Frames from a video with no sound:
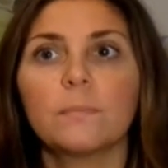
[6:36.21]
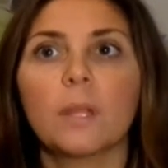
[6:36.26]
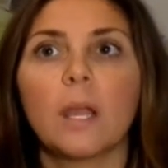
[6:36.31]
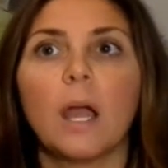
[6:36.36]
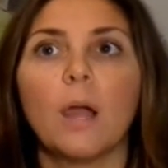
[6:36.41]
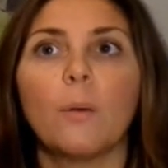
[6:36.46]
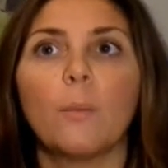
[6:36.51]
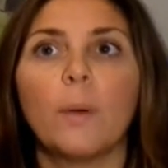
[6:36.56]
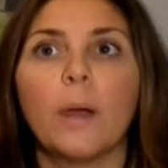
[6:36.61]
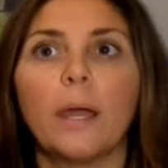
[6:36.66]

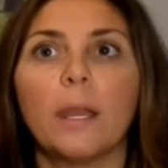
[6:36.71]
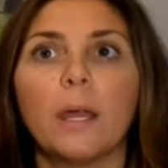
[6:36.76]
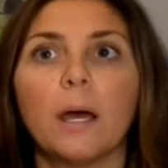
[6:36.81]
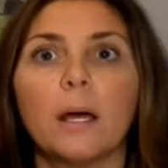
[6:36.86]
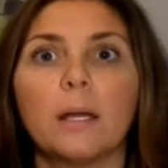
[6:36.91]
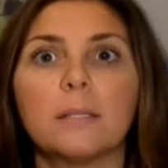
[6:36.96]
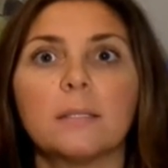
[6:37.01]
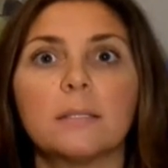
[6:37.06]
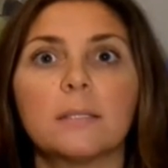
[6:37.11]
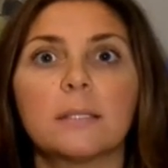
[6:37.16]
I went
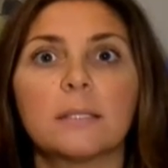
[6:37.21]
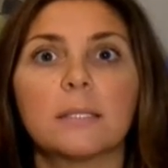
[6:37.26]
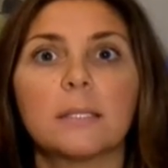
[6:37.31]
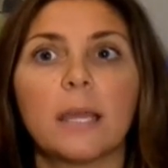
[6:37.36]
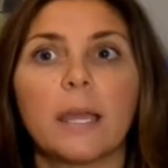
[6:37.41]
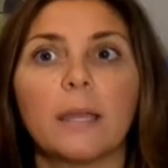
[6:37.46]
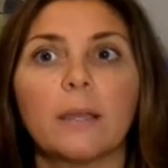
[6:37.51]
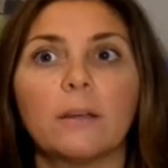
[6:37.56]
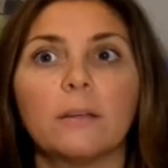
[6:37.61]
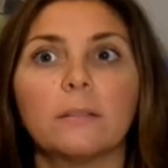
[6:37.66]
on
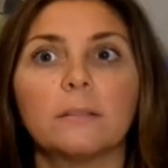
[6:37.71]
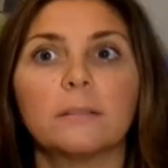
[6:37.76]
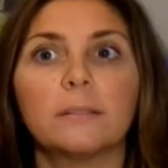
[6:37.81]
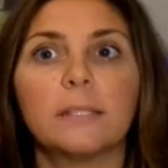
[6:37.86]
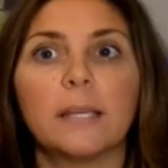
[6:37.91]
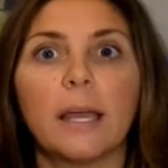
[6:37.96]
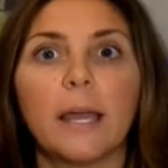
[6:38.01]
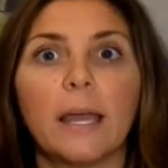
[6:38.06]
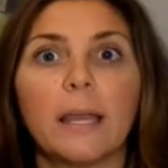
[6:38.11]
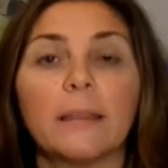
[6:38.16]
cycle
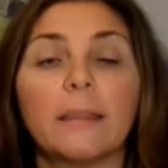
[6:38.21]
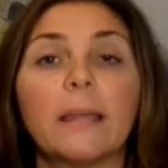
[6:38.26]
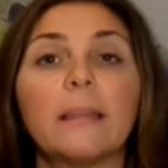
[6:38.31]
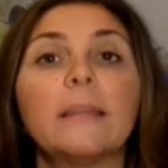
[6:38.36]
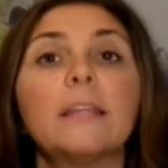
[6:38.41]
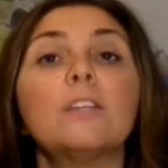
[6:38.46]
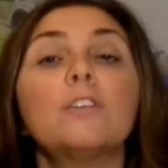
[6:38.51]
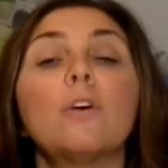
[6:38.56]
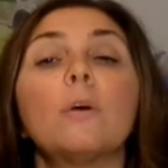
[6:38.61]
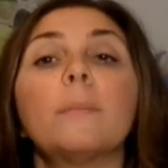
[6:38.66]
day, then
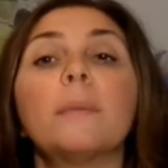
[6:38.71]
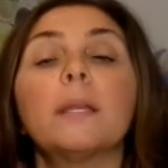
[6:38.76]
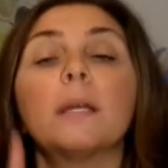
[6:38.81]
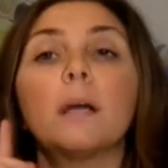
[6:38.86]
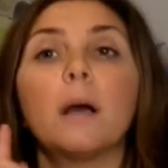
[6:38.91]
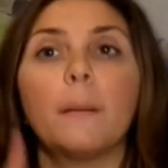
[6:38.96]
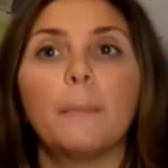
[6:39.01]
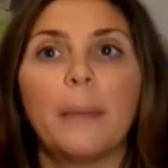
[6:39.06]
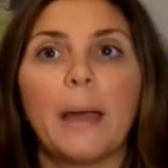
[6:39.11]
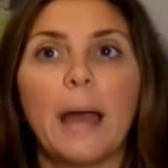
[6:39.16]
they told me to
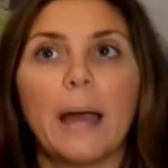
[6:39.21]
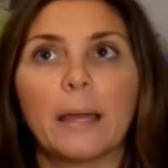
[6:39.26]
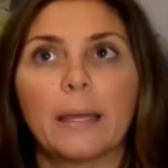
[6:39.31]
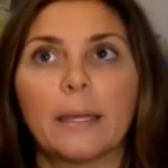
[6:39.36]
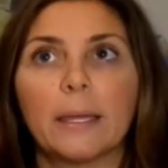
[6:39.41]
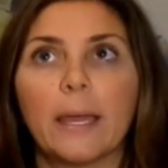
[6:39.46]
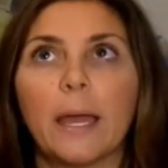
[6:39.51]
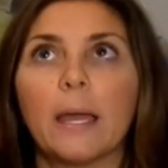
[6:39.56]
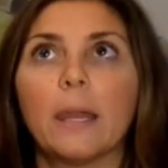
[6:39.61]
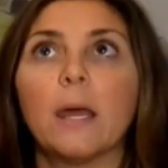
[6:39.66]
come back
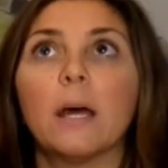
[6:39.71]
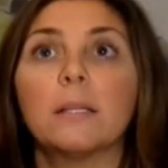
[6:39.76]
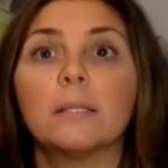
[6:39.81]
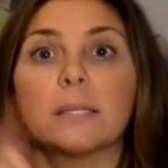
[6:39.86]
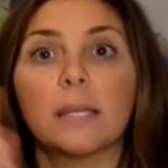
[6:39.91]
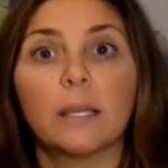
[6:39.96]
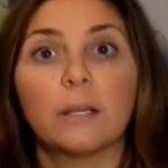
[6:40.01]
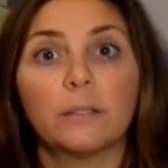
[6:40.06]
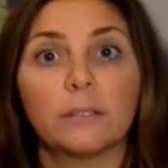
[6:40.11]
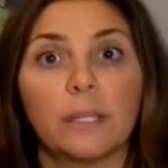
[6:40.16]
again on
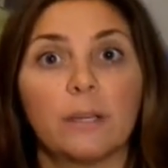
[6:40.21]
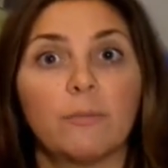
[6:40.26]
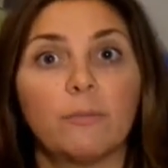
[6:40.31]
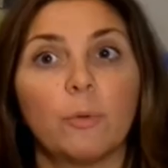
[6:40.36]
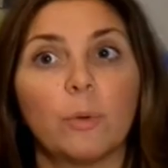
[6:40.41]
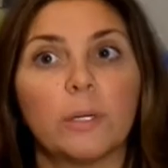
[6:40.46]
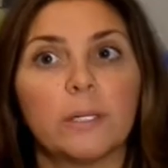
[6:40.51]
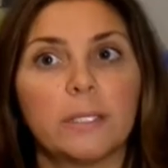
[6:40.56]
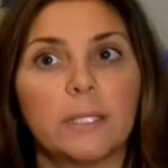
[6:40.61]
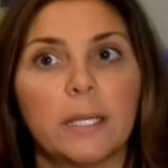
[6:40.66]
cycle day
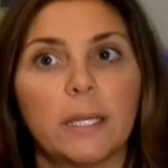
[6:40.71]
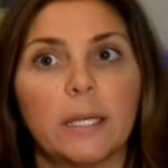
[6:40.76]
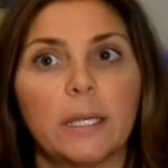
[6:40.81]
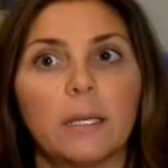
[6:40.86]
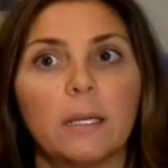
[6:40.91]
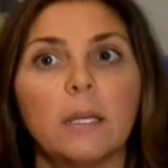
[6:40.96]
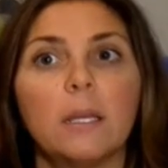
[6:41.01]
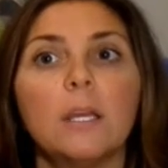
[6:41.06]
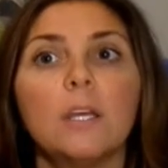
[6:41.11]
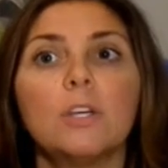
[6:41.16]
14.
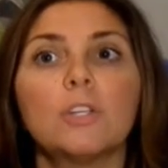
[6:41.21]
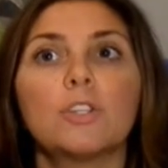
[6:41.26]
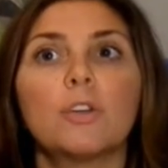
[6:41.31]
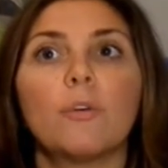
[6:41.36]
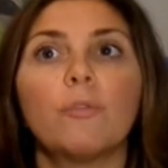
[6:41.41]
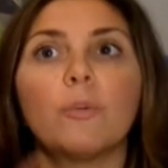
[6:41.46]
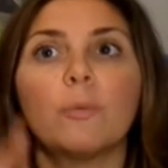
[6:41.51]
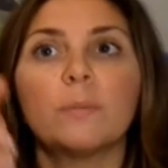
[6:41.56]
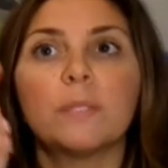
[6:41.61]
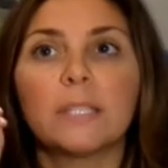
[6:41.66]
So
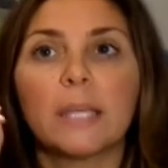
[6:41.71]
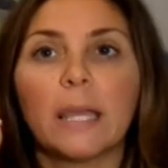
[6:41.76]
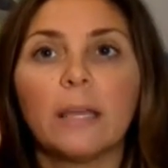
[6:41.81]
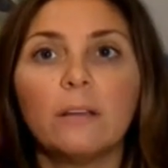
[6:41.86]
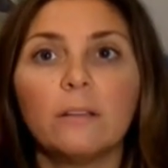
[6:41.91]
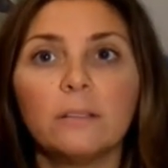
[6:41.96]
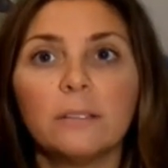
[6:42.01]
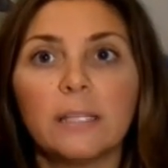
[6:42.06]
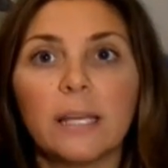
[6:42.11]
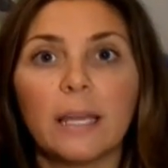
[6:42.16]
from
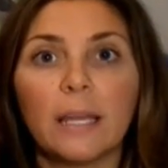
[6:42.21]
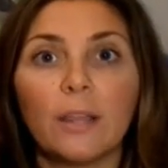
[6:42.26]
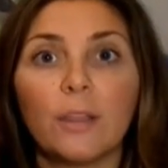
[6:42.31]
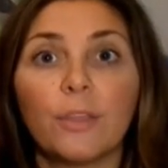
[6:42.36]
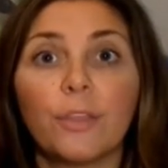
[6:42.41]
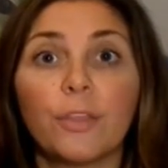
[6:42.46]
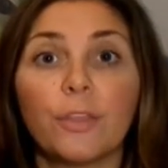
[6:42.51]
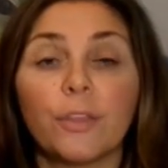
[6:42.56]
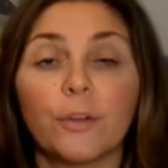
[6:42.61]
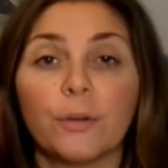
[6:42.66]
cycle day
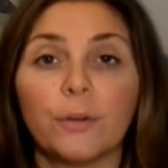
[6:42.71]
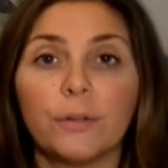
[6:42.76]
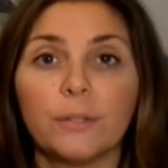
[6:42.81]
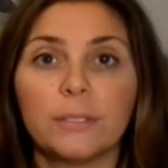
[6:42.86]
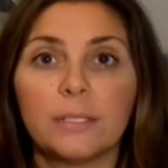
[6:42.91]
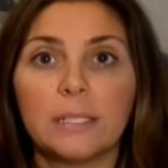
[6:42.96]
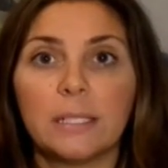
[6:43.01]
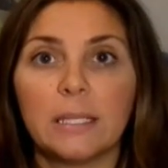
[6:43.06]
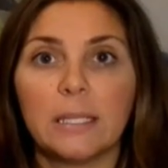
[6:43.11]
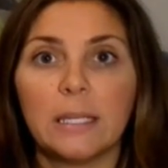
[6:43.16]

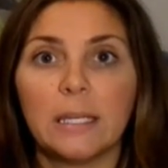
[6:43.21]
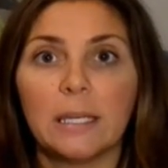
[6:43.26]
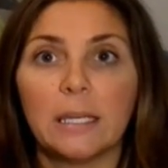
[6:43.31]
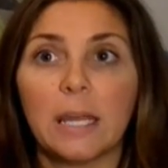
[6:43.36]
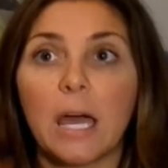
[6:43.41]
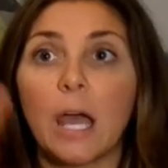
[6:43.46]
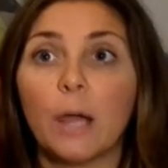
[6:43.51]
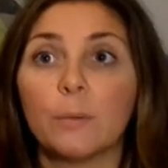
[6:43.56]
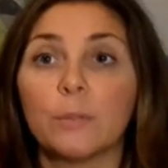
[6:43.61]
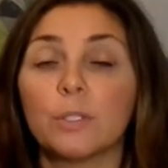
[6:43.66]
13,
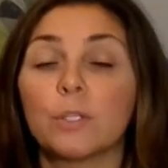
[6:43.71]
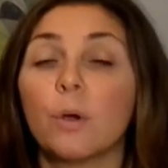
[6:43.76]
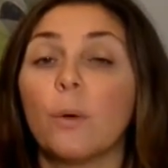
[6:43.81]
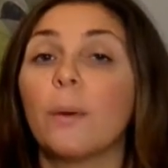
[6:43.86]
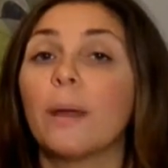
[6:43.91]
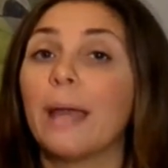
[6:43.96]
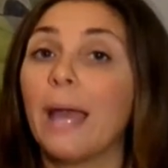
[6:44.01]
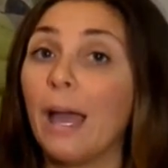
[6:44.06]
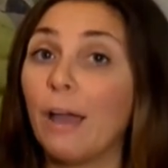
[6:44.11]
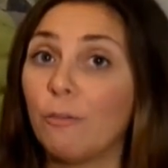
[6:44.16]
I was
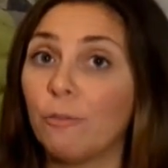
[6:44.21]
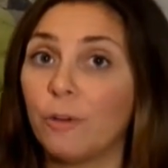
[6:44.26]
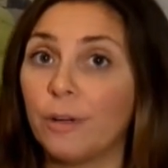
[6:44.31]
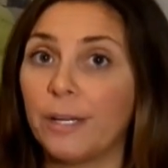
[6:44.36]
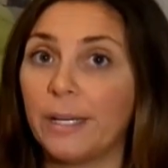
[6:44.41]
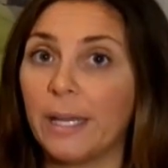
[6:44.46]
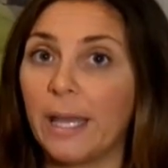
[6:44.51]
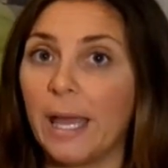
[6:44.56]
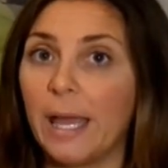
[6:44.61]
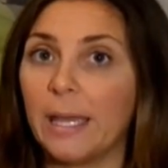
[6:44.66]
going every
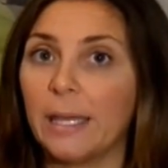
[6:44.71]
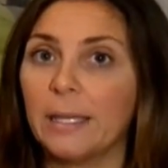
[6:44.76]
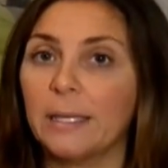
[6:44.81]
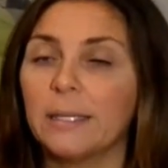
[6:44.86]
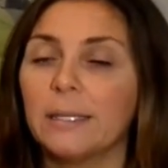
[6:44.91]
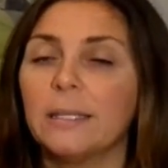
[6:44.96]
day,